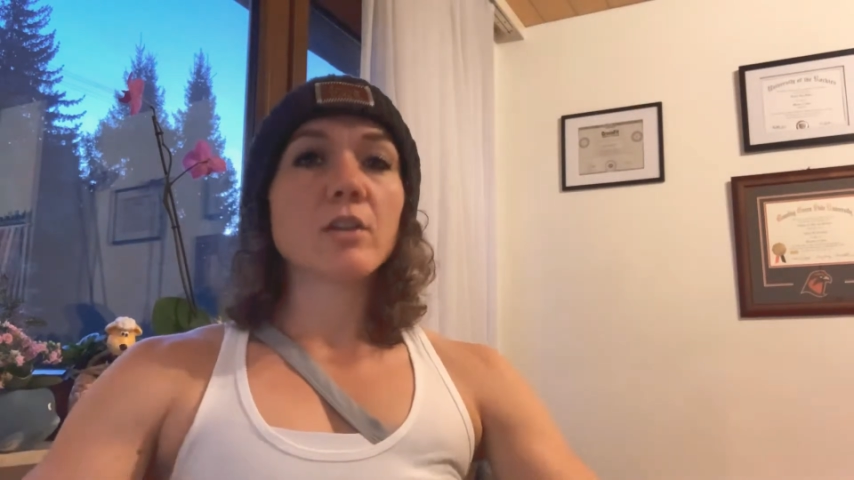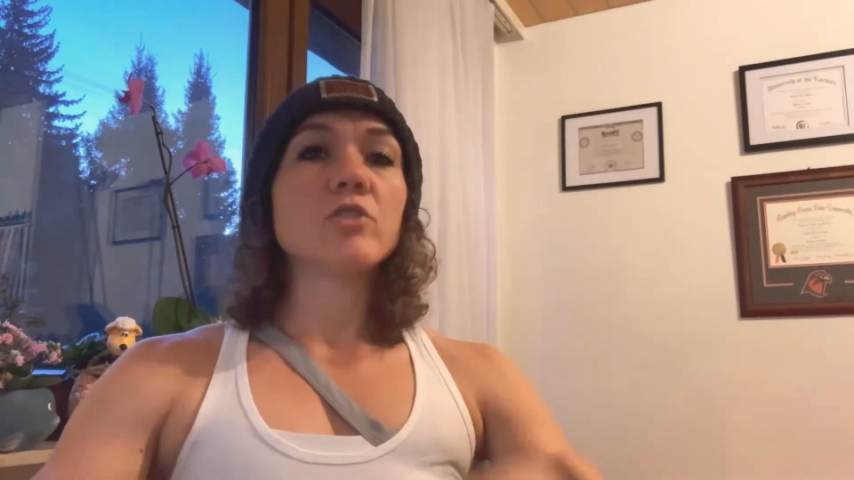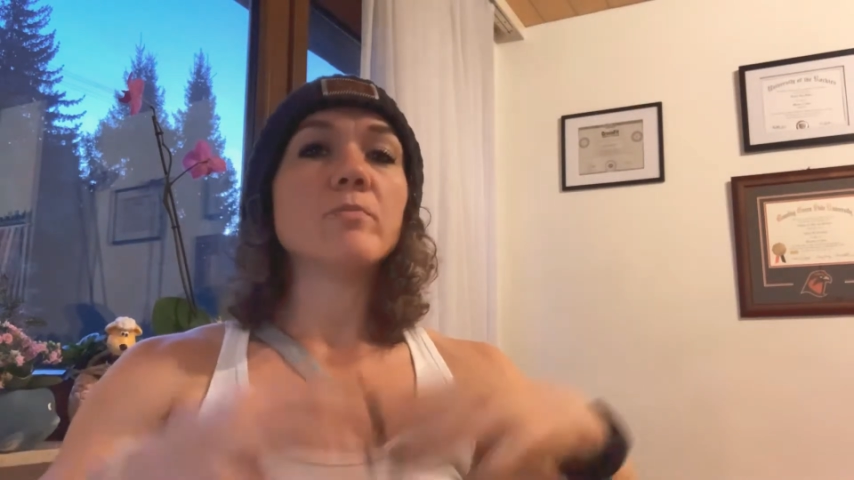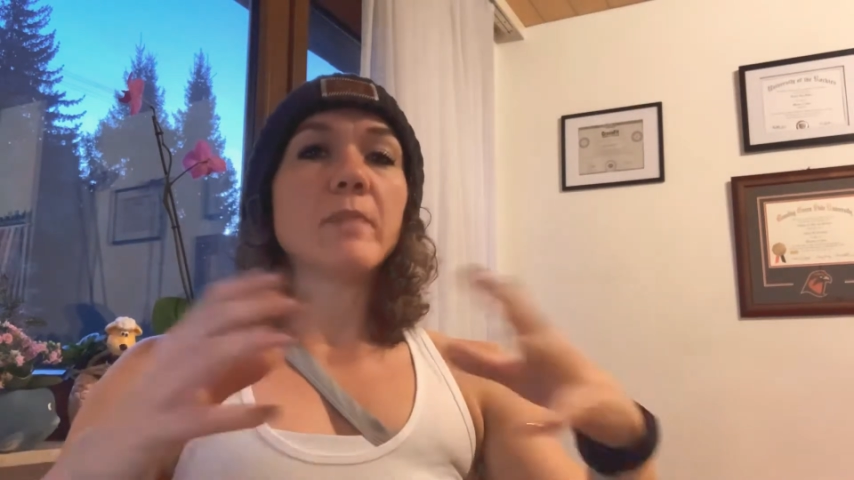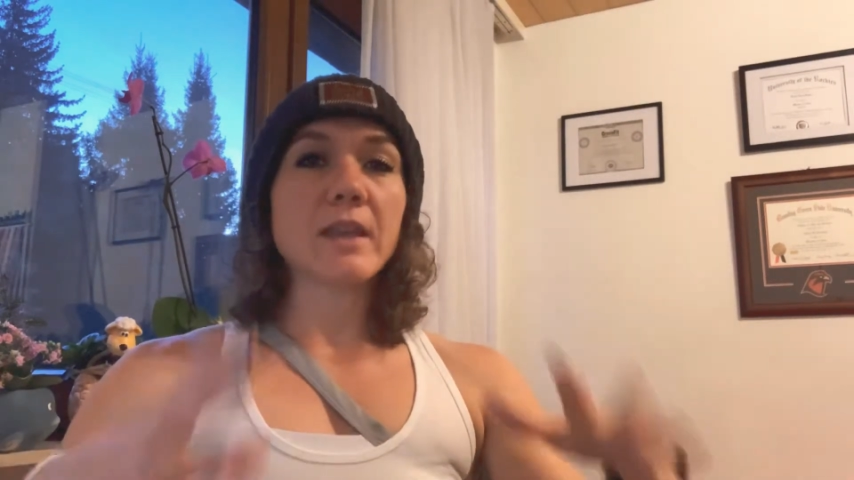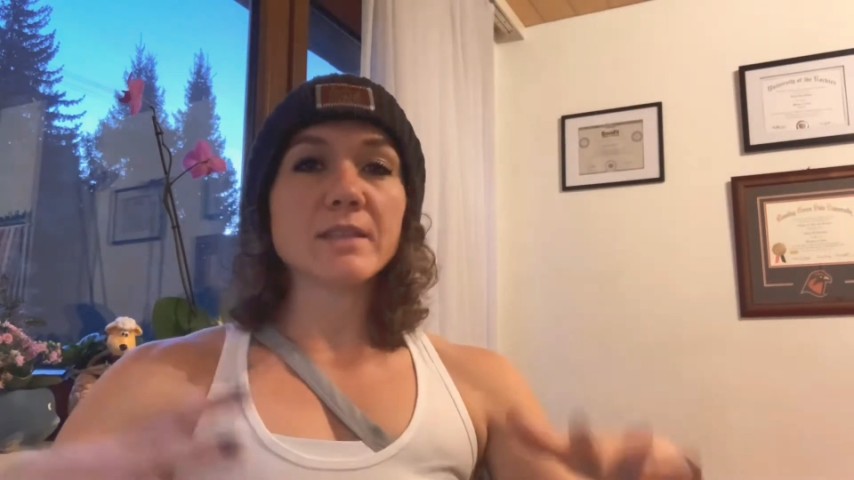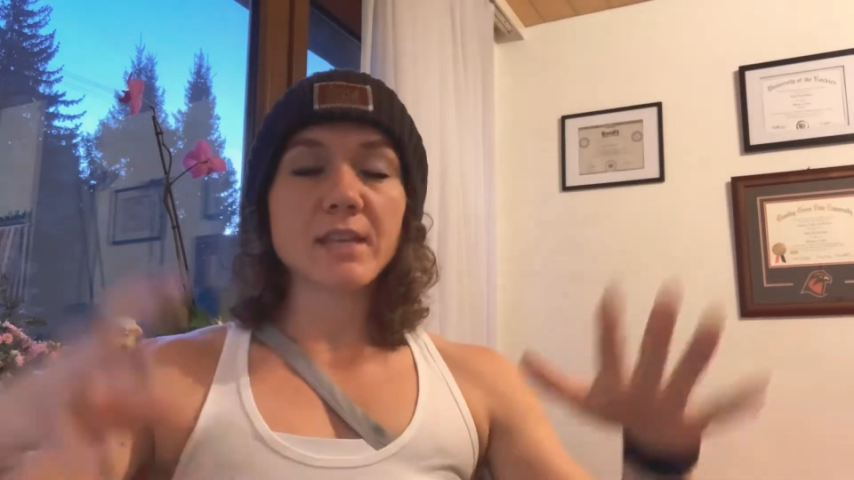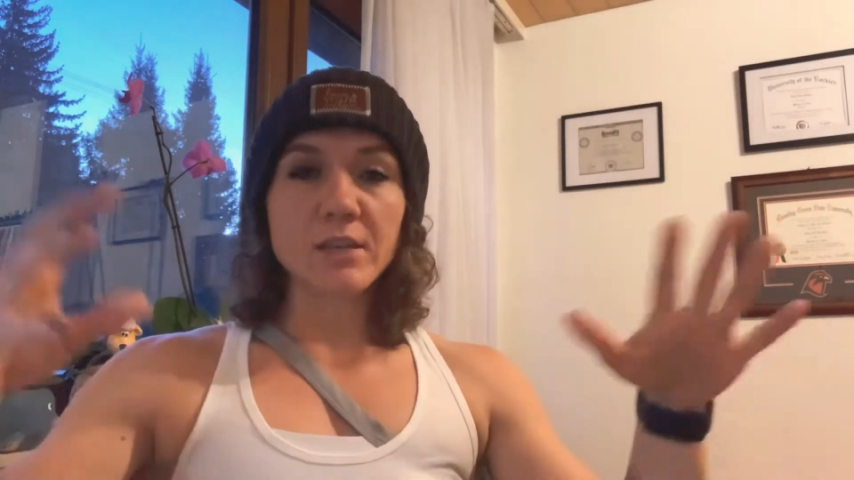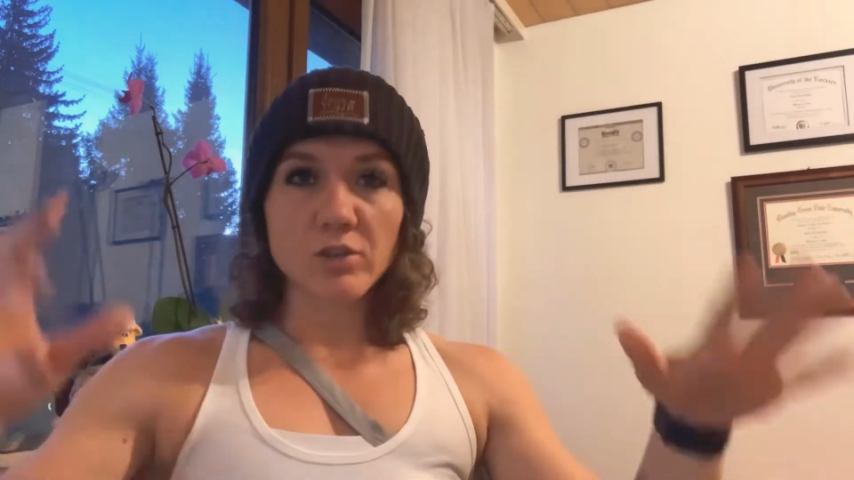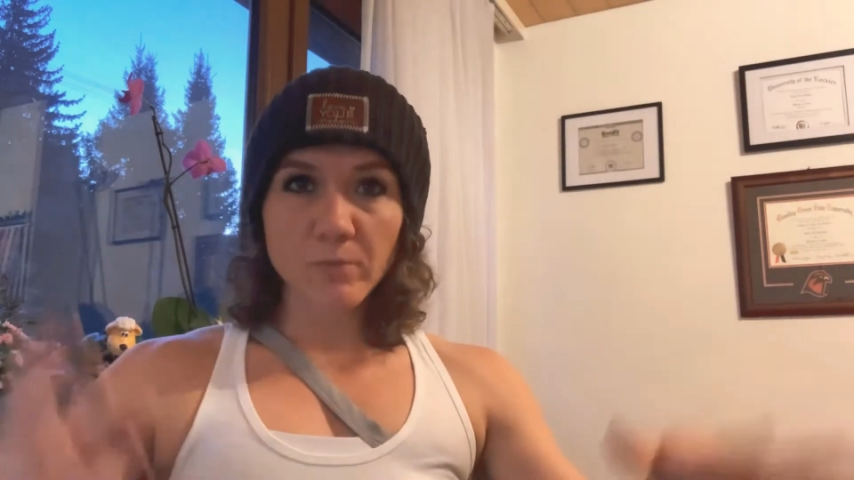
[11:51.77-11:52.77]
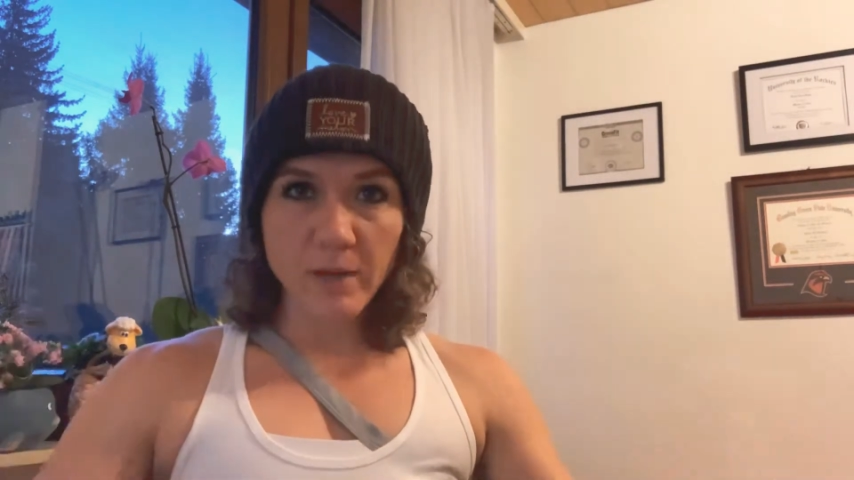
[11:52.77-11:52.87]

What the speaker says: You maintain your